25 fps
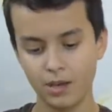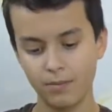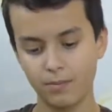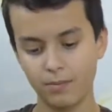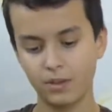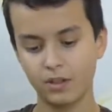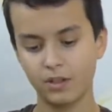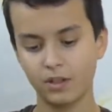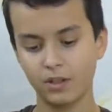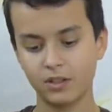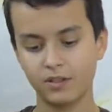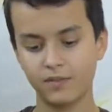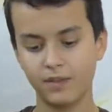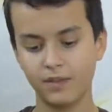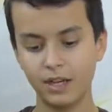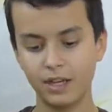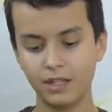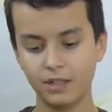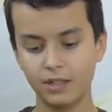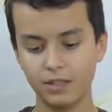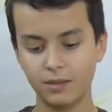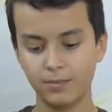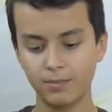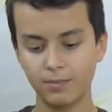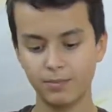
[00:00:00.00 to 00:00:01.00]
Because
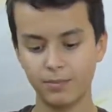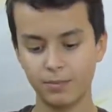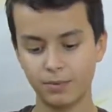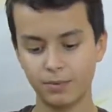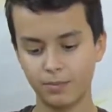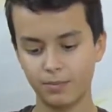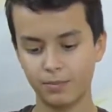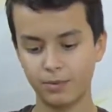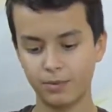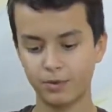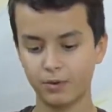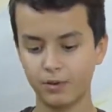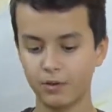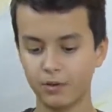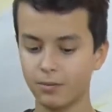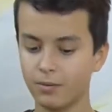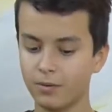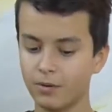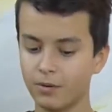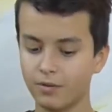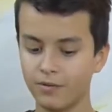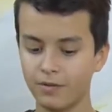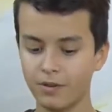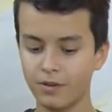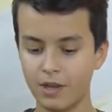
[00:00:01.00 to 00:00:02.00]
Valentin
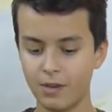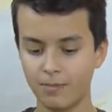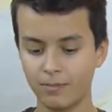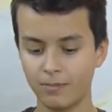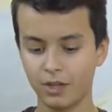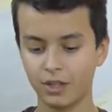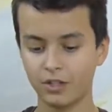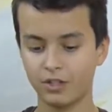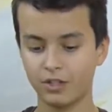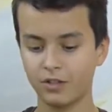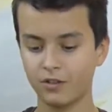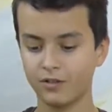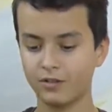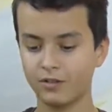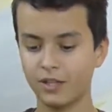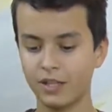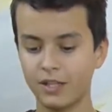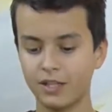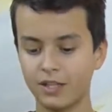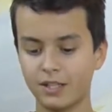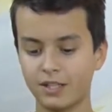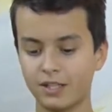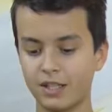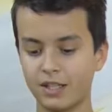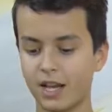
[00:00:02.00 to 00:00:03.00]
Prokopov punched your
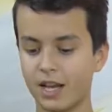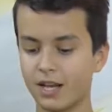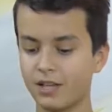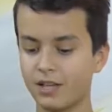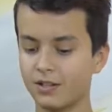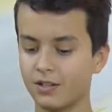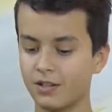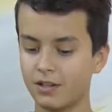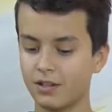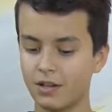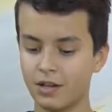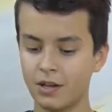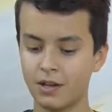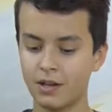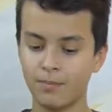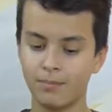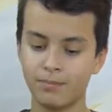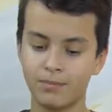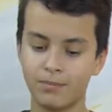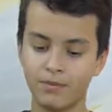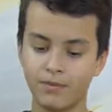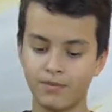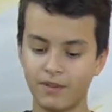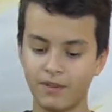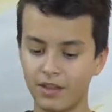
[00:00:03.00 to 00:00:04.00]
father's
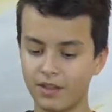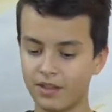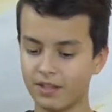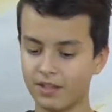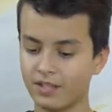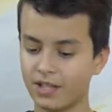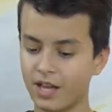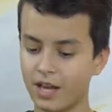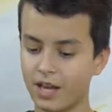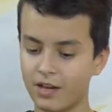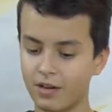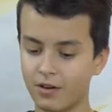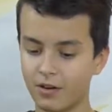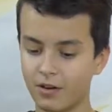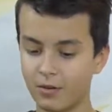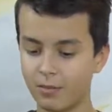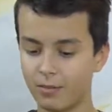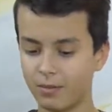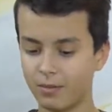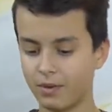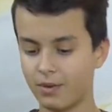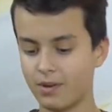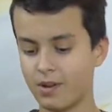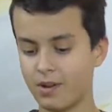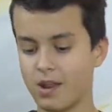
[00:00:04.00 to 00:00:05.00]
eye
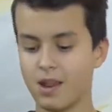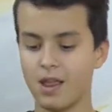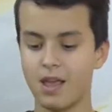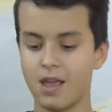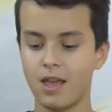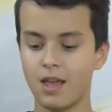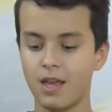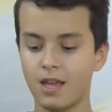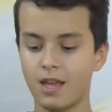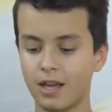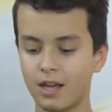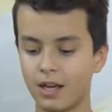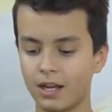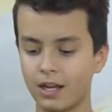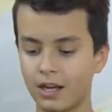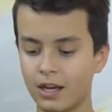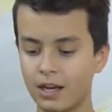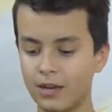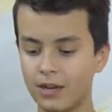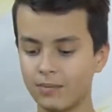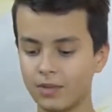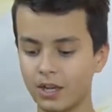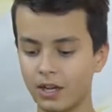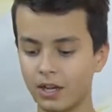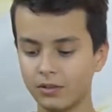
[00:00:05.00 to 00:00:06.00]
open. He
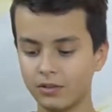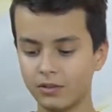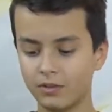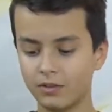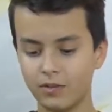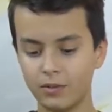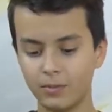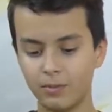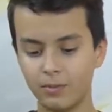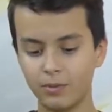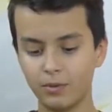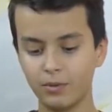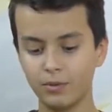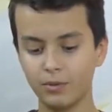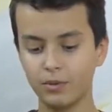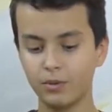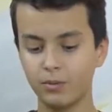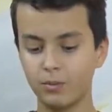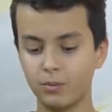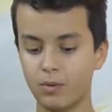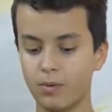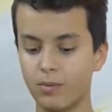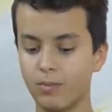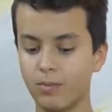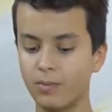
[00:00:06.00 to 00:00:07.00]
climbed out of the pool
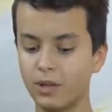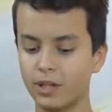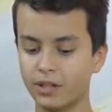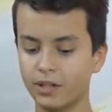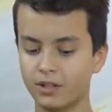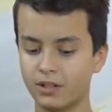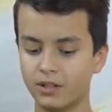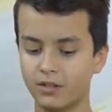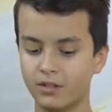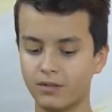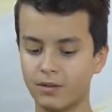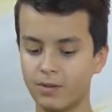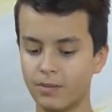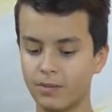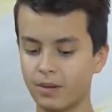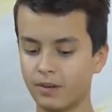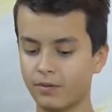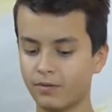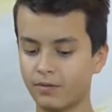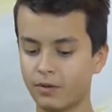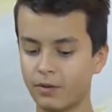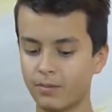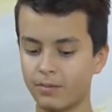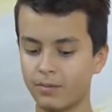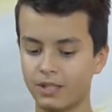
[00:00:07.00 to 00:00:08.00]
with blood streaming
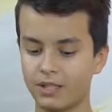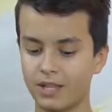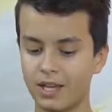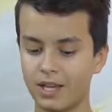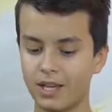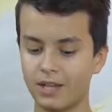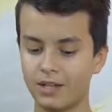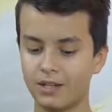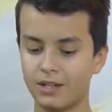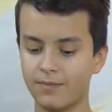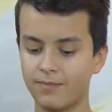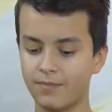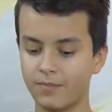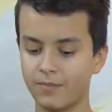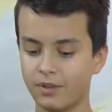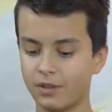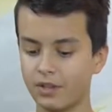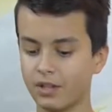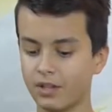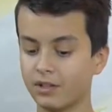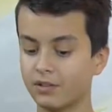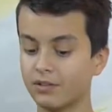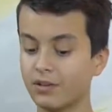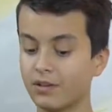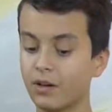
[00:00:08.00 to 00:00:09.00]
from his head. The
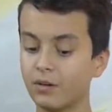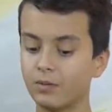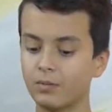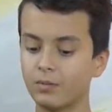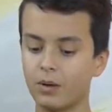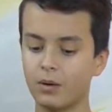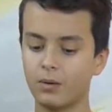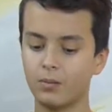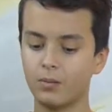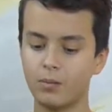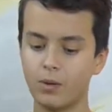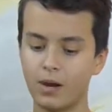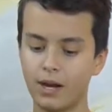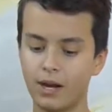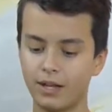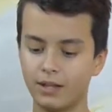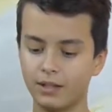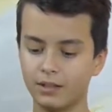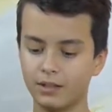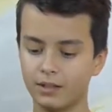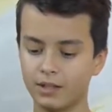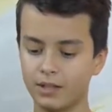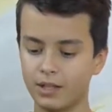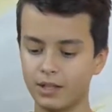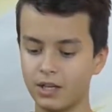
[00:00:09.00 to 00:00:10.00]
crowd went
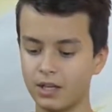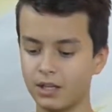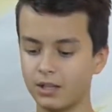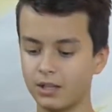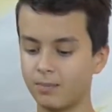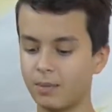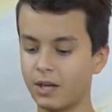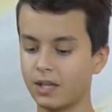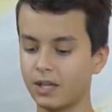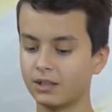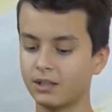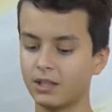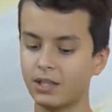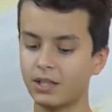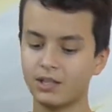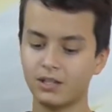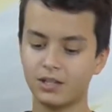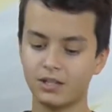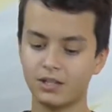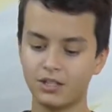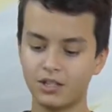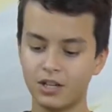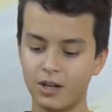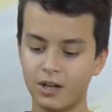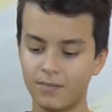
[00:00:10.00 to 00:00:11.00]
wild.
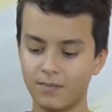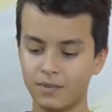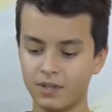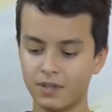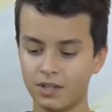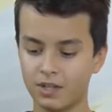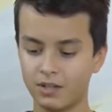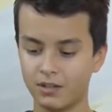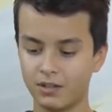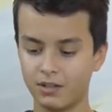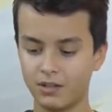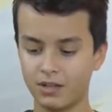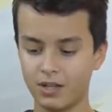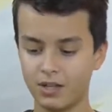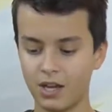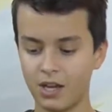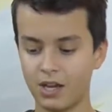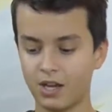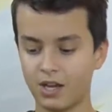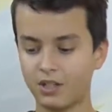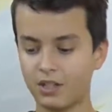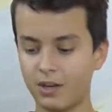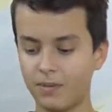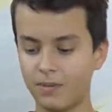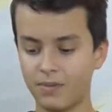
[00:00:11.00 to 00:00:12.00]
Spectators jumped
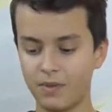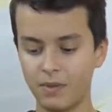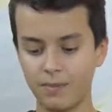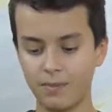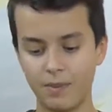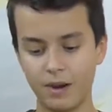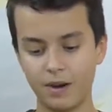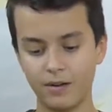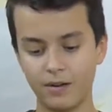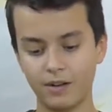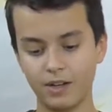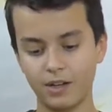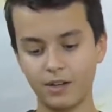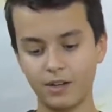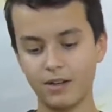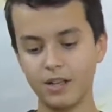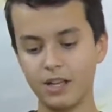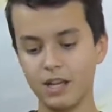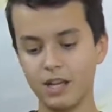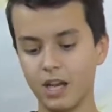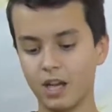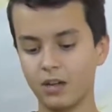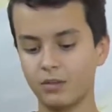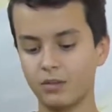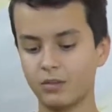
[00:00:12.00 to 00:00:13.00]
the barrier
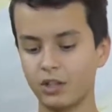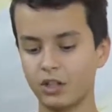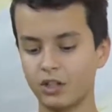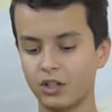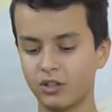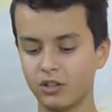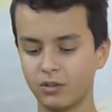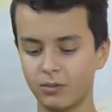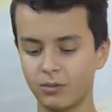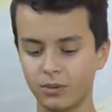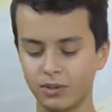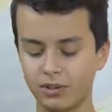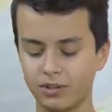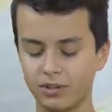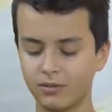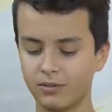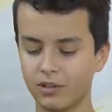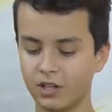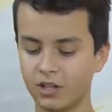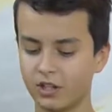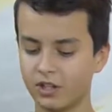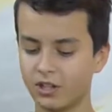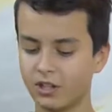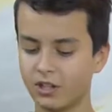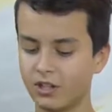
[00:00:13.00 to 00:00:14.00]
and rushed towards the
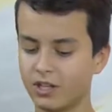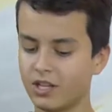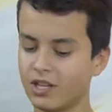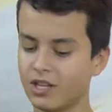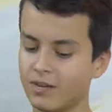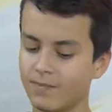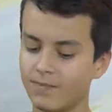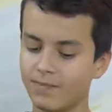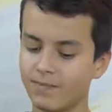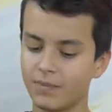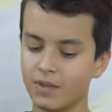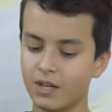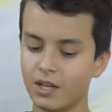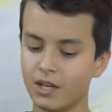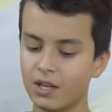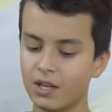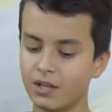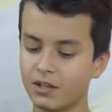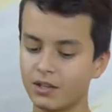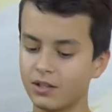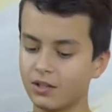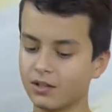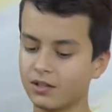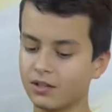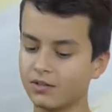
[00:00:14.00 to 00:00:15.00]
Russian team.
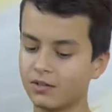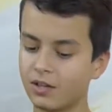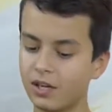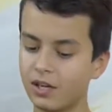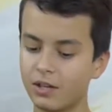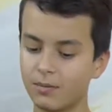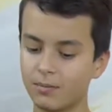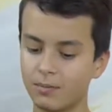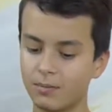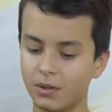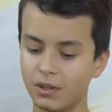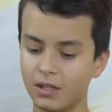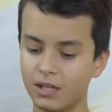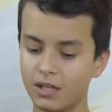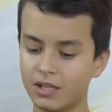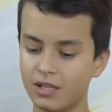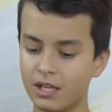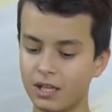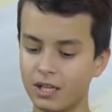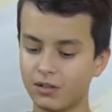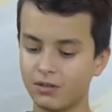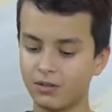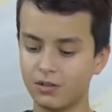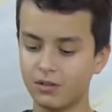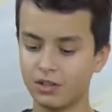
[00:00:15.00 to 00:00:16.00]
The Australian police
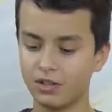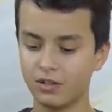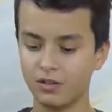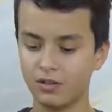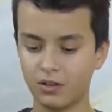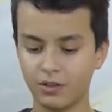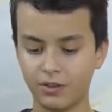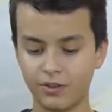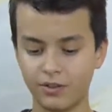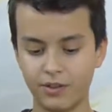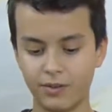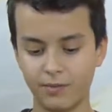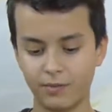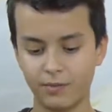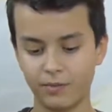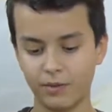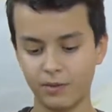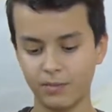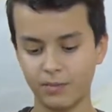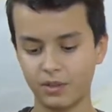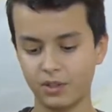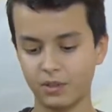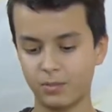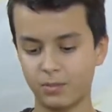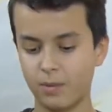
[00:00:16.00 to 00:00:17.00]
had to escort them from
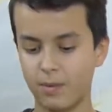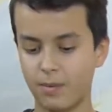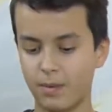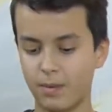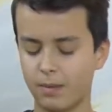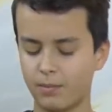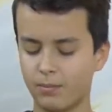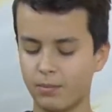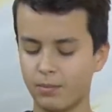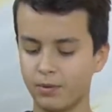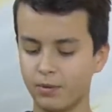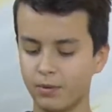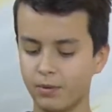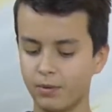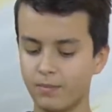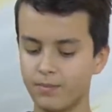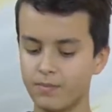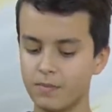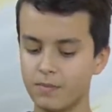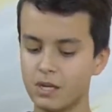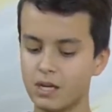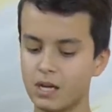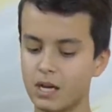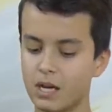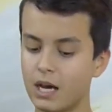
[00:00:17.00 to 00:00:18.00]
the swimming pool.
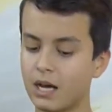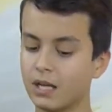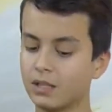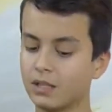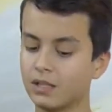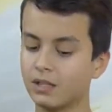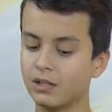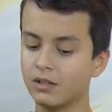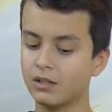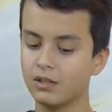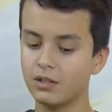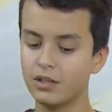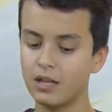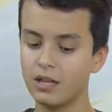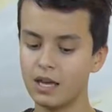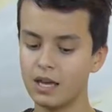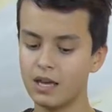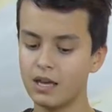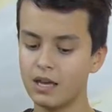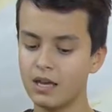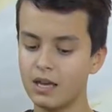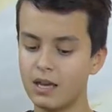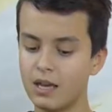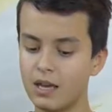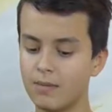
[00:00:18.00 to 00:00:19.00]
Until
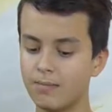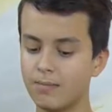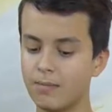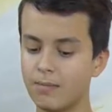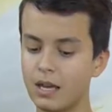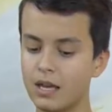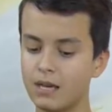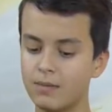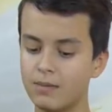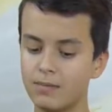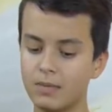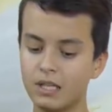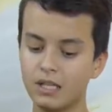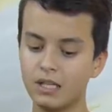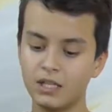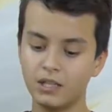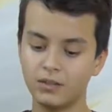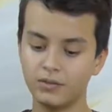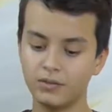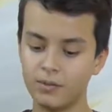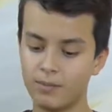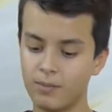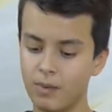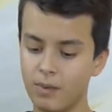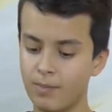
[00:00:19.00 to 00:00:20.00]
today, many media
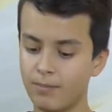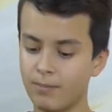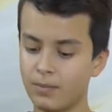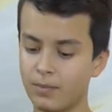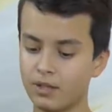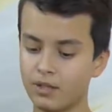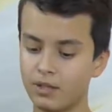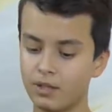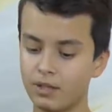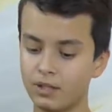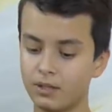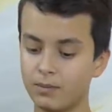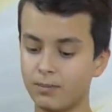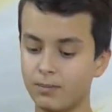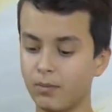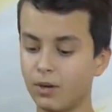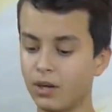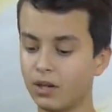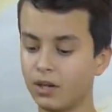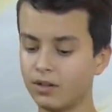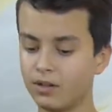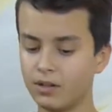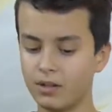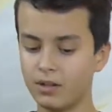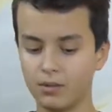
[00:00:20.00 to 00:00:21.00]
remember this
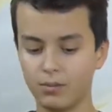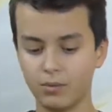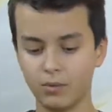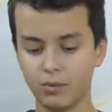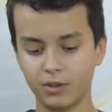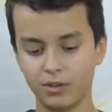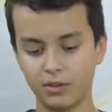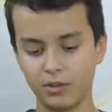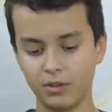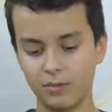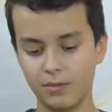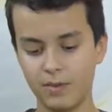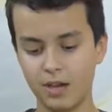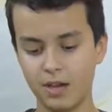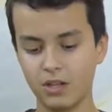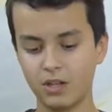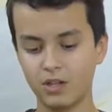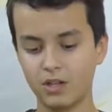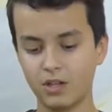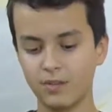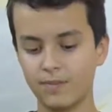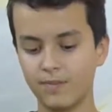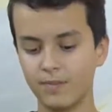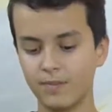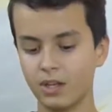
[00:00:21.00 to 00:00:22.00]
blood in the water
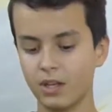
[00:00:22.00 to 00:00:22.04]
match.